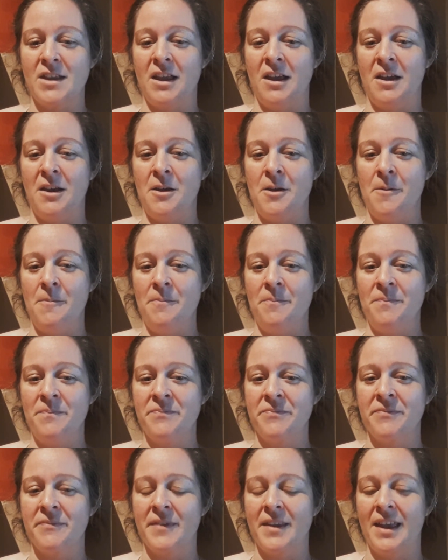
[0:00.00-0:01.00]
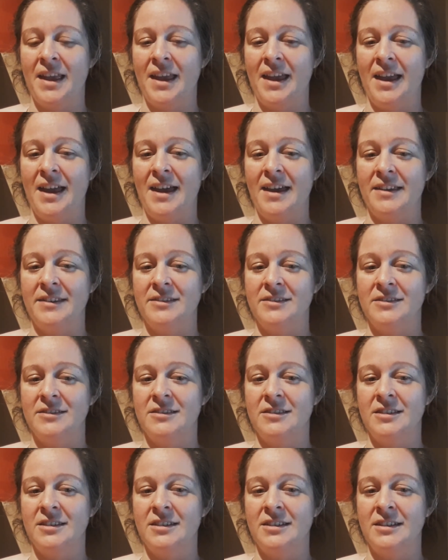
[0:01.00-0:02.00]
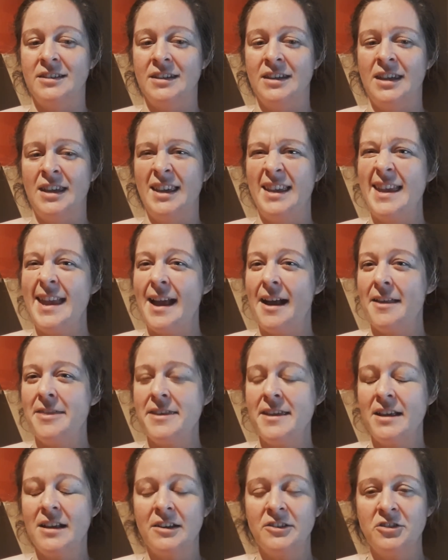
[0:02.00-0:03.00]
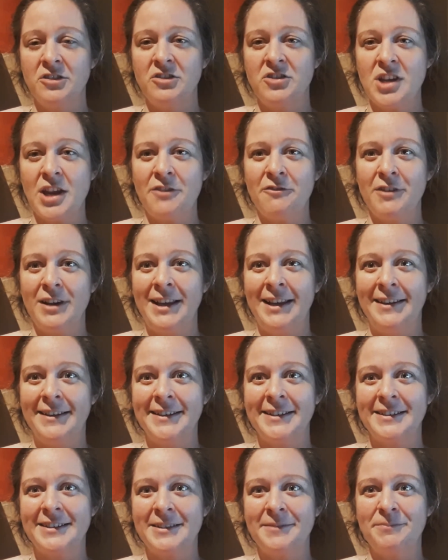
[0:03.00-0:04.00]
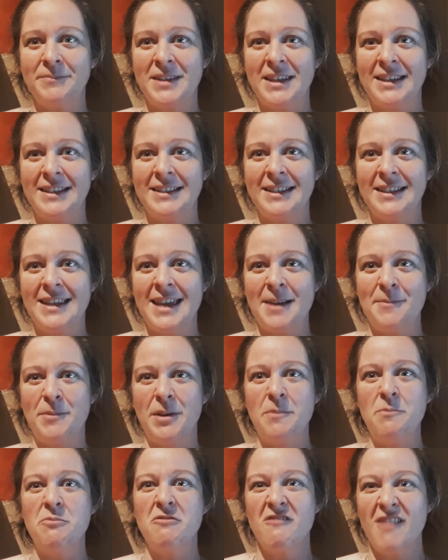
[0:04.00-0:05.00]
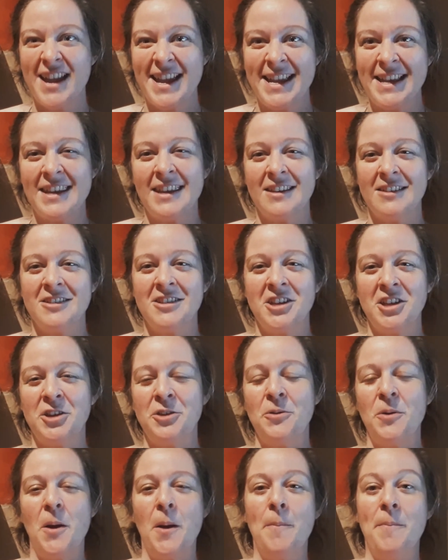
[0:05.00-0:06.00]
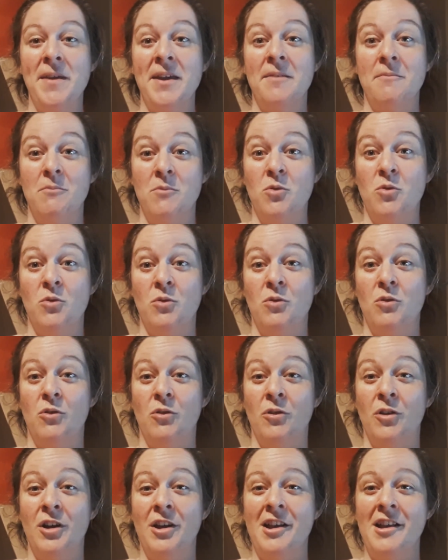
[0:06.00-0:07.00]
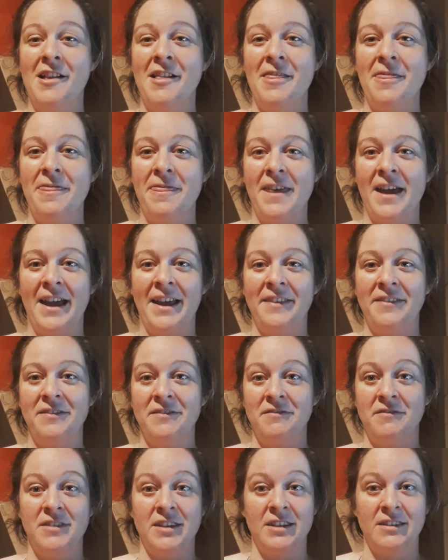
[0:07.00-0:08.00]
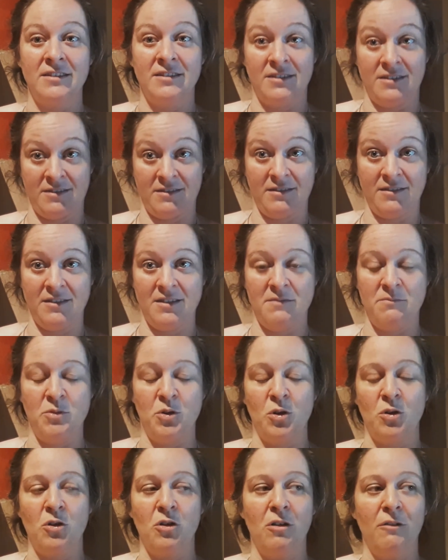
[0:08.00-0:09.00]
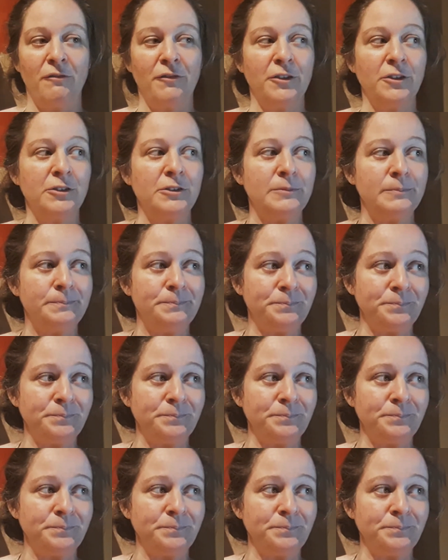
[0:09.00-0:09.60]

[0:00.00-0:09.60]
And yeah, I think I just generally like something to get my brain into a bit more than this book offered.